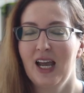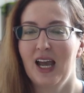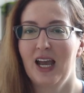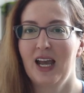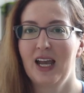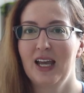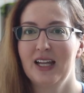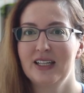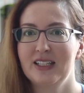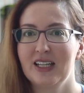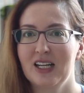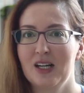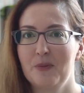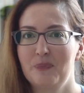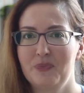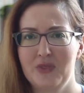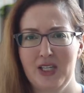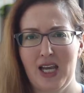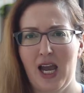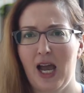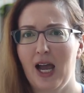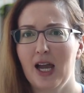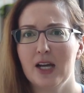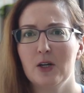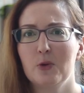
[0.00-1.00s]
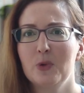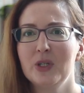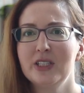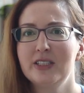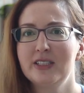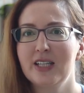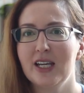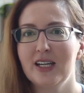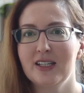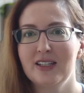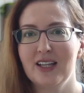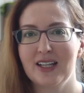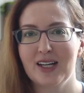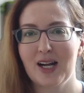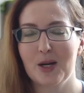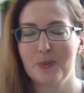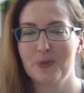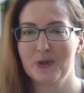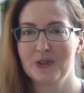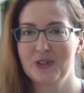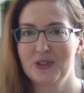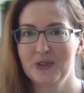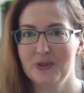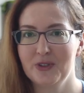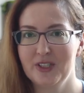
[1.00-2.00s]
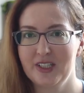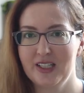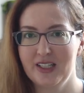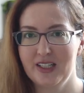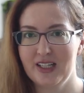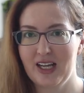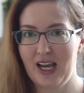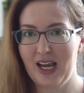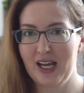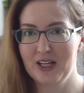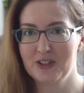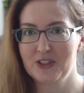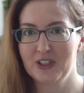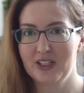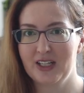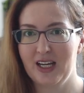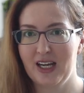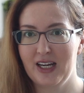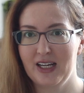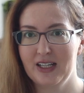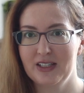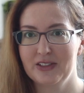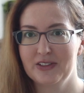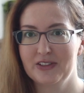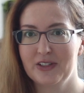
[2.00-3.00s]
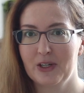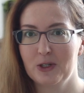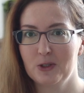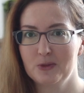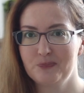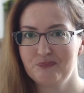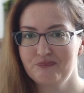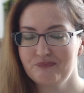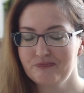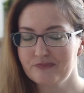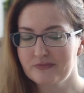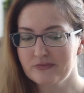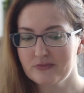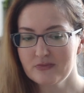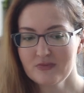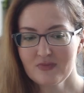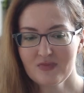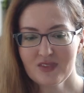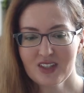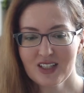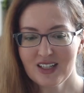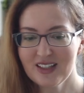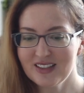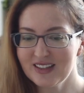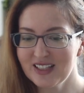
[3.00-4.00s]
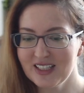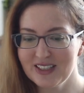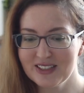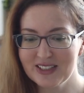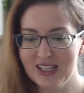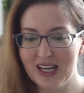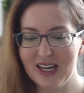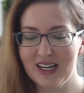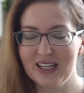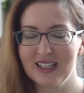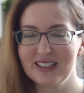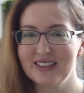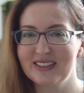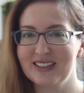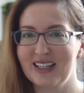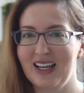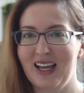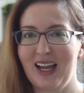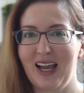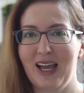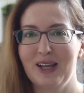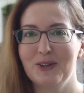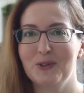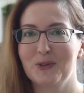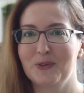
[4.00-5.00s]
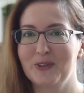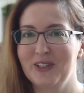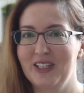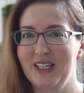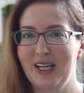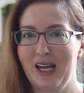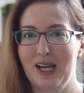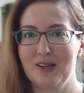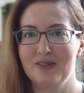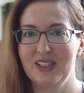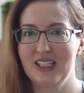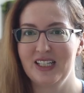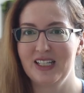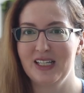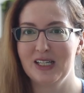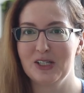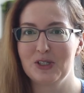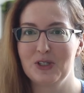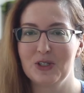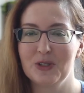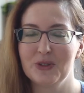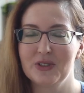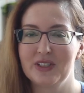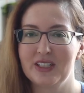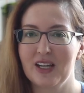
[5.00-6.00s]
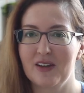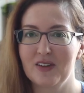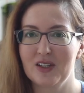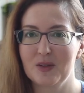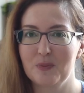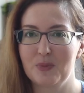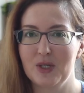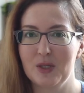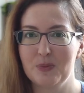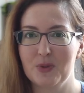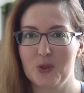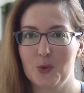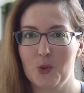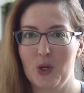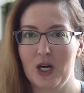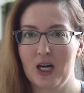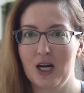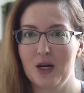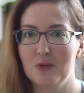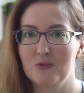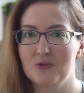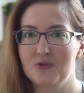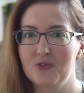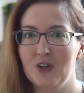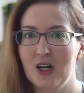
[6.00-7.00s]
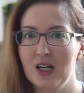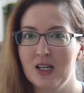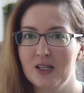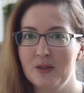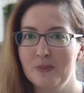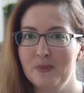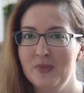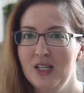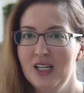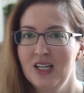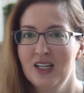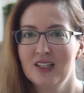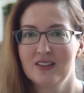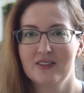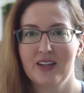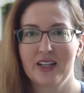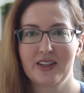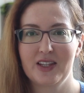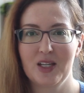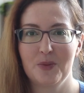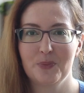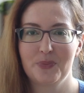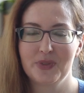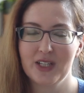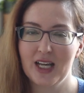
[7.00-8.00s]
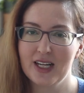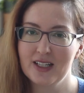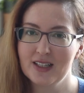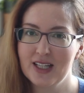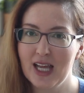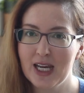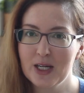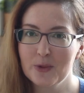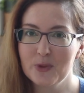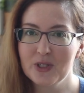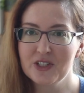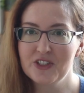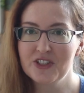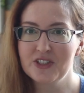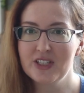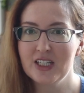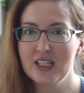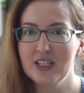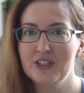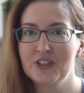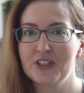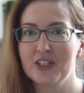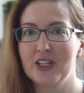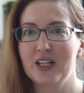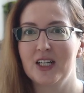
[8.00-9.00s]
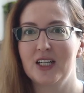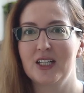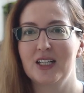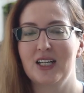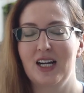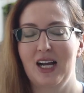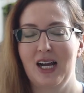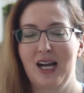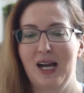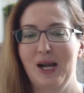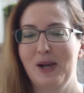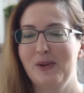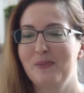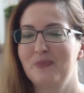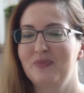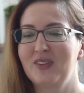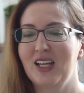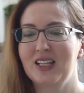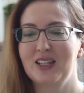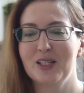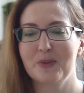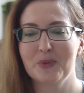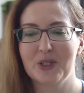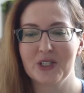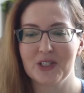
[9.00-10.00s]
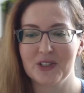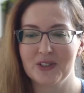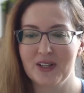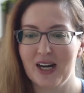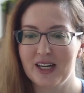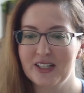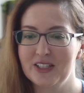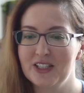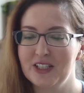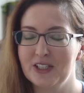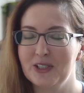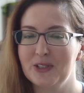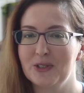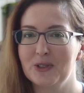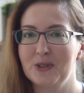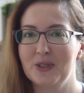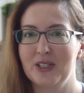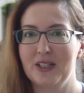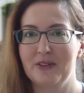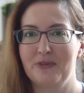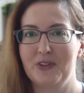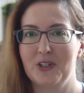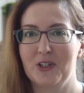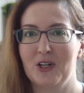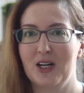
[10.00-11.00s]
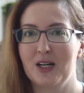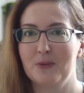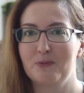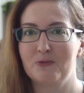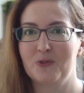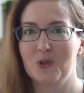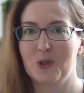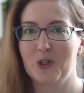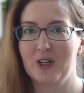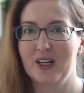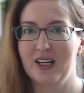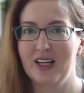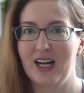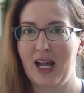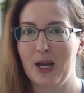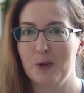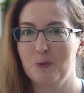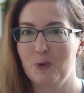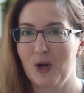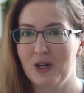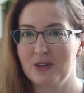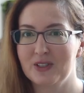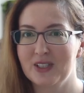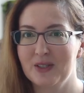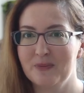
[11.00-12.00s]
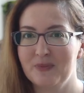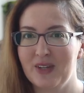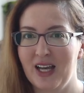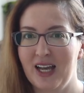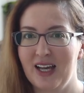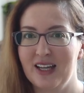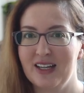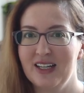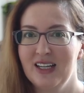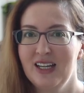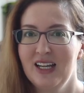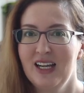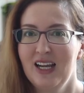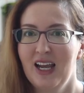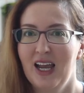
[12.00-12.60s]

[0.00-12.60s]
And um, yeah, I always take that opportunity to educate. So these days, I don't really have any issues telling people where I'm from. Let them play language teacher. Um, let them correct you if you're up for it. I welcome that.